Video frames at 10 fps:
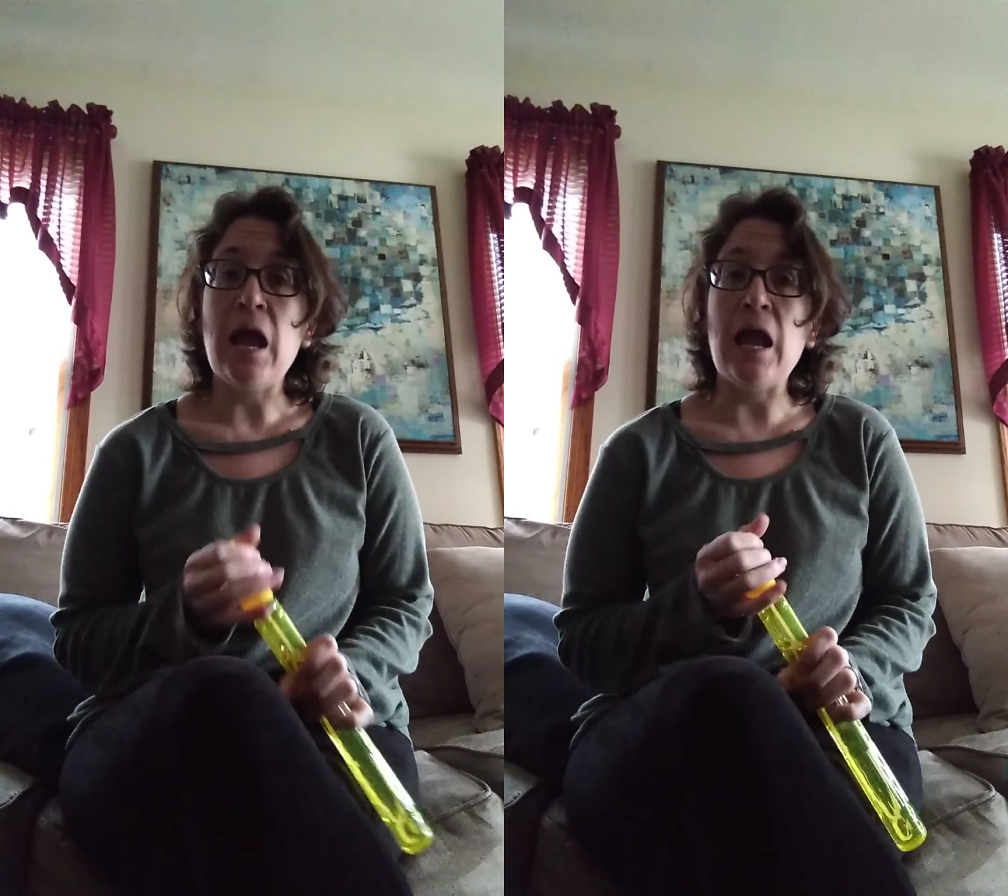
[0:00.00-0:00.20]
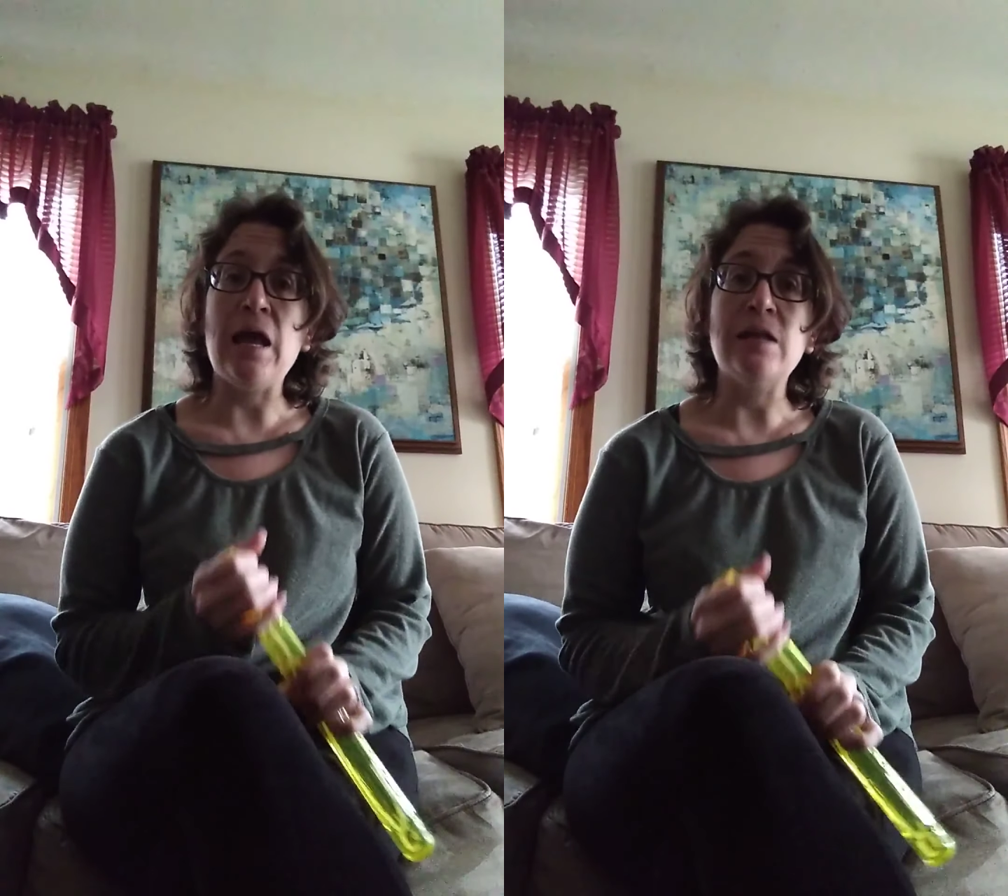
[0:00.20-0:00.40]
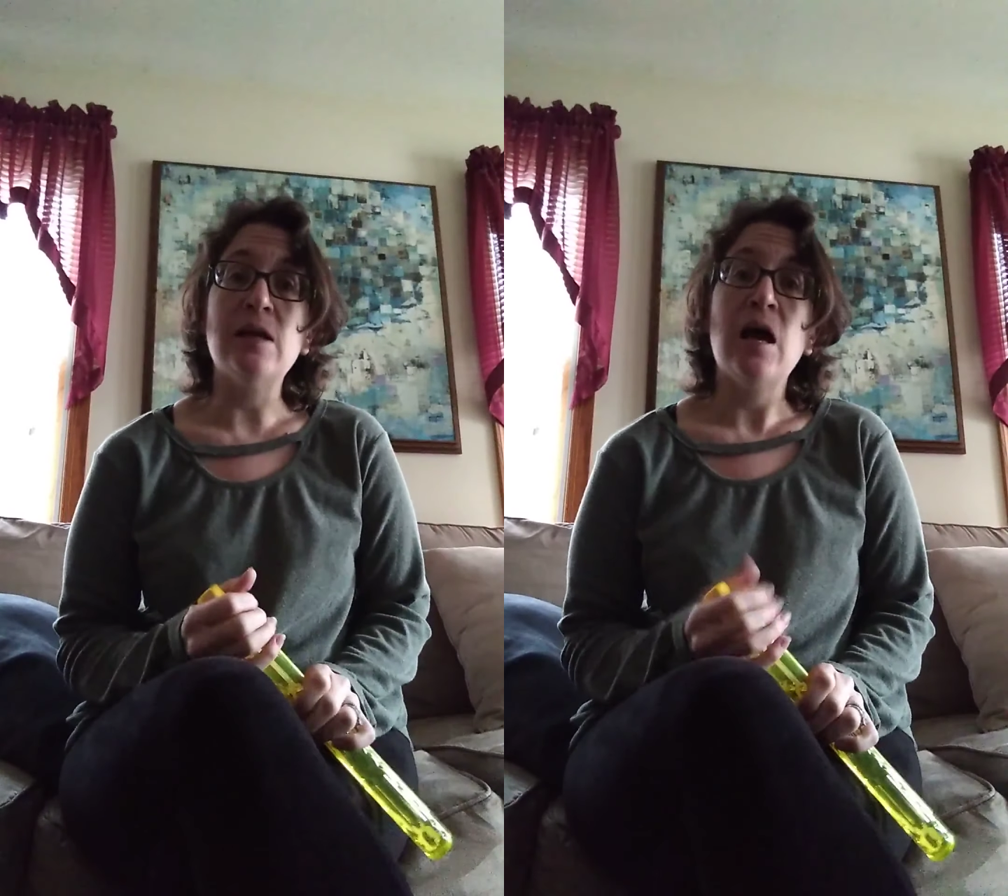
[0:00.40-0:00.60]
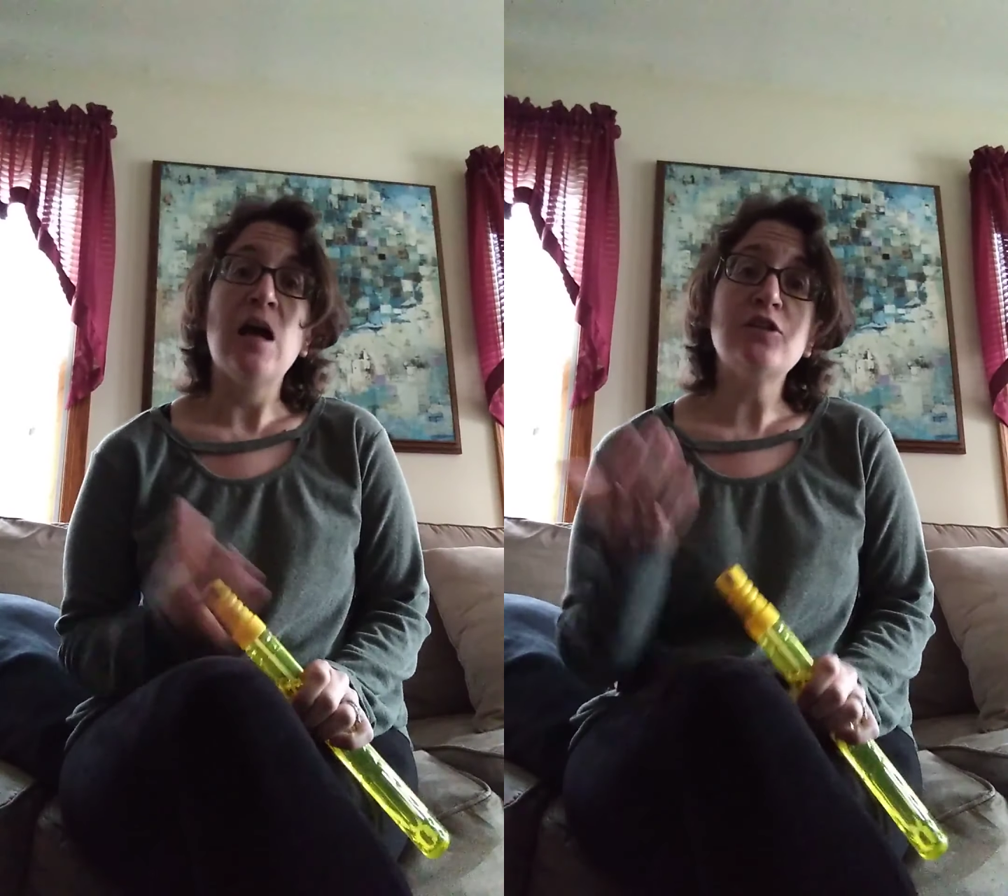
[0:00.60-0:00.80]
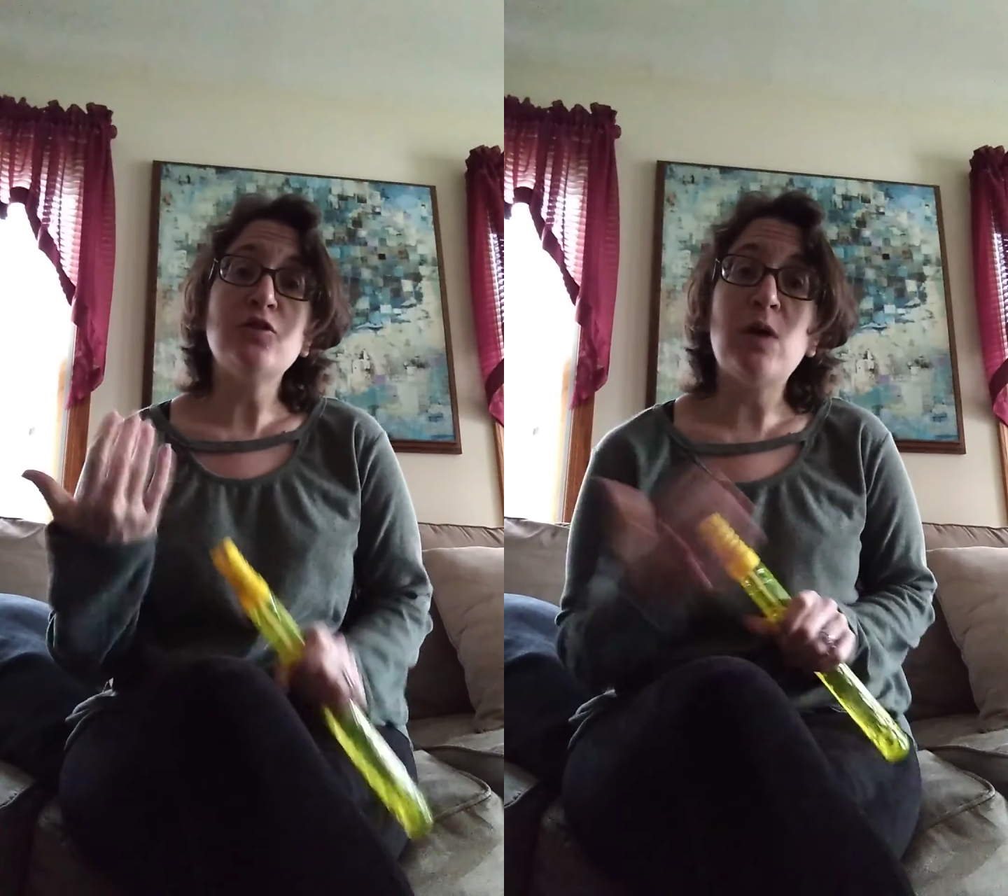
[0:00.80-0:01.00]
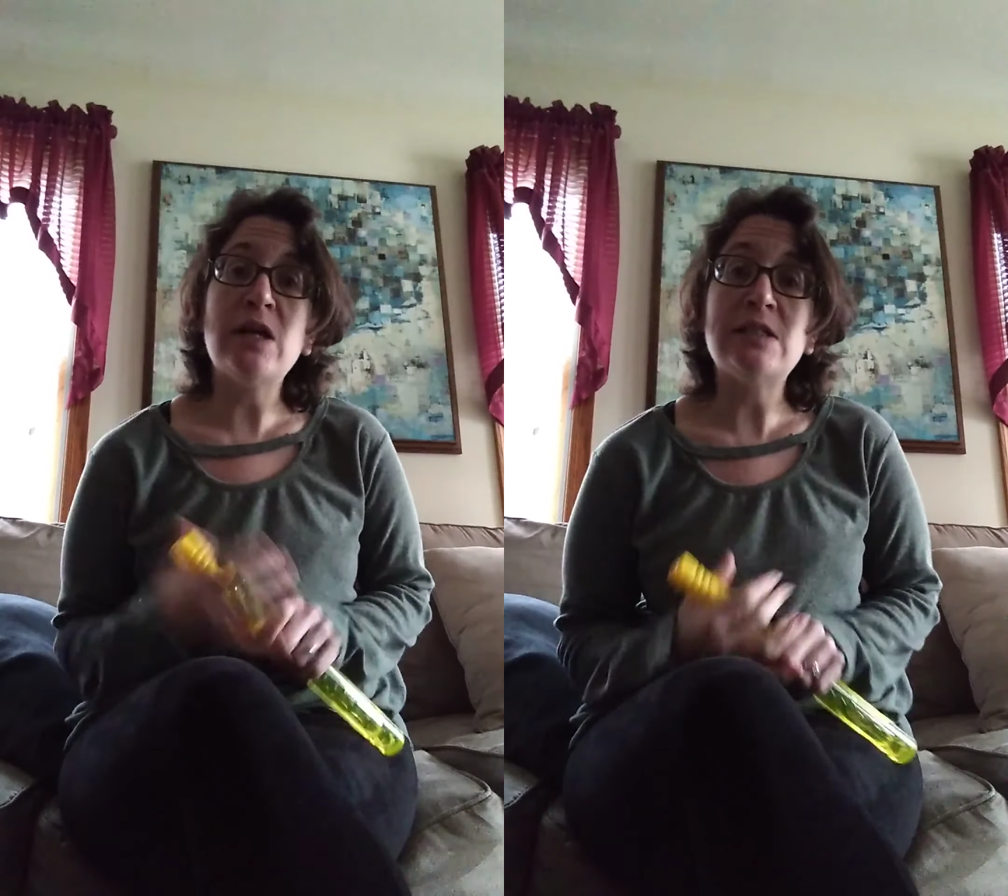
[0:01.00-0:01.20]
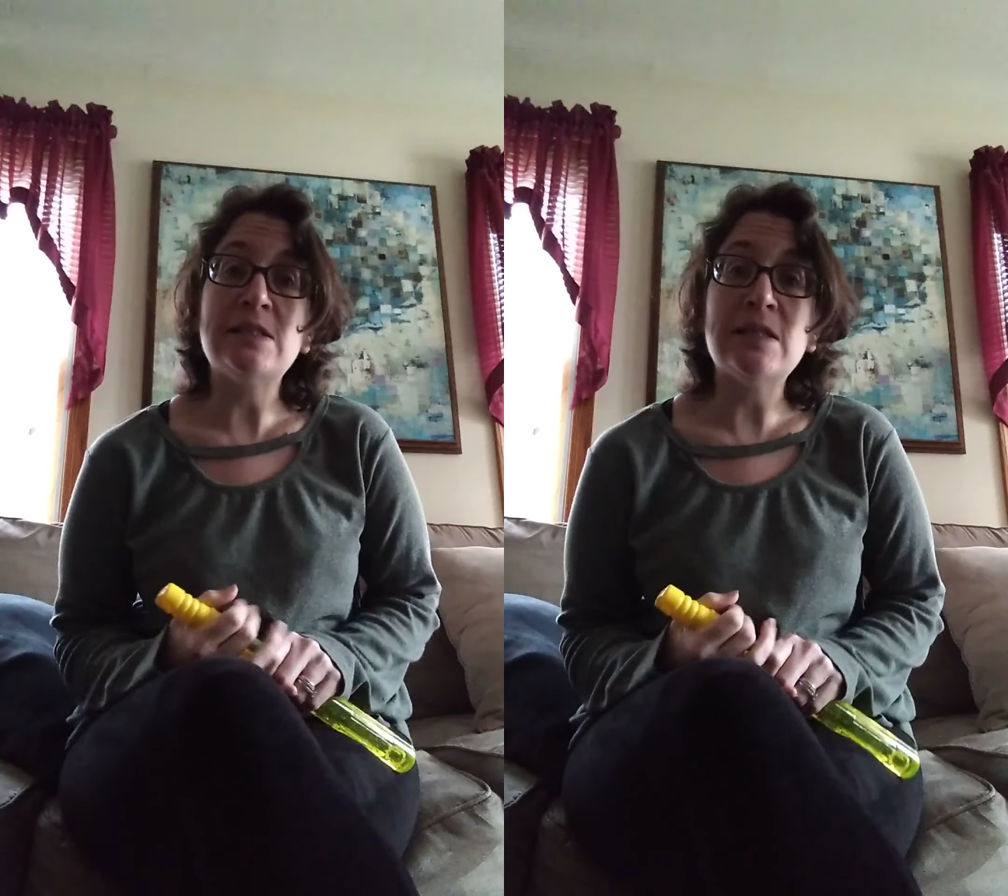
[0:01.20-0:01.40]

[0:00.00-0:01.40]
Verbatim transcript: And I just wanted to